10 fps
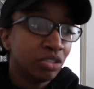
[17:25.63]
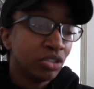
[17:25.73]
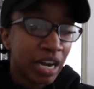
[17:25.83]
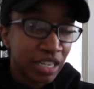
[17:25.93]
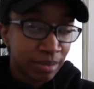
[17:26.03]

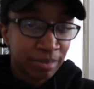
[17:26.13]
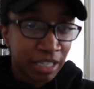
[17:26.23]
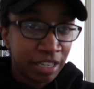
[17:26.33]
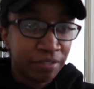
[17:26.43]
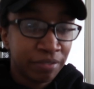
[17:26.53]
try
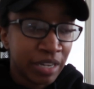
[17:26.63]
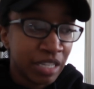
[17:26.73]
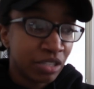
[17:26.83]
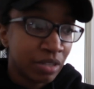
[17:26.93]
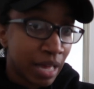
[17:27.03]
something
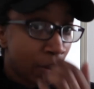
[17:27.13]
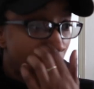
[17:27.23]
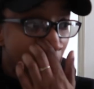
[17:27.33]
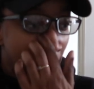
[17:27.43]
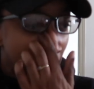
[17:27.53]
different, so that
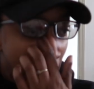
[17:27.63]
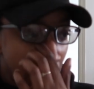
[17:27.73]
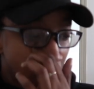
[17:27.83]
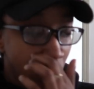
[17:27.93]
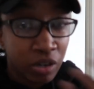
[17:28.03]

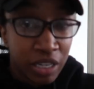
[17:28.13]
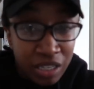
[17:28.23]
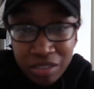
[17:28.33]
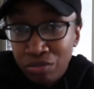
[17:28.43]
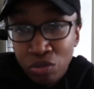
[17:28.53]
way, or
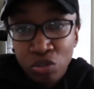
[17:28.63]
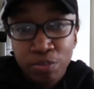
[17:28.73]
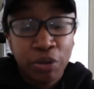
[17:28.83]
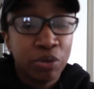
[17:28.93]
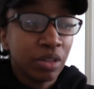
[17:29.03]
he use
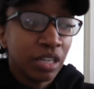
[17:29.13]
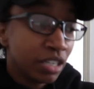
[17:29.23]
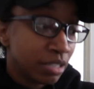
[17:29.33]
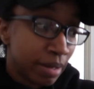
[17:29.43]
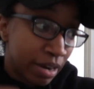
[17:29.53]
both, it
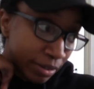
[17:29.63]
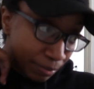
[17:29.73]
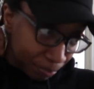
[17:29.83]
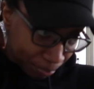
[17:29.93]
doesn't matter.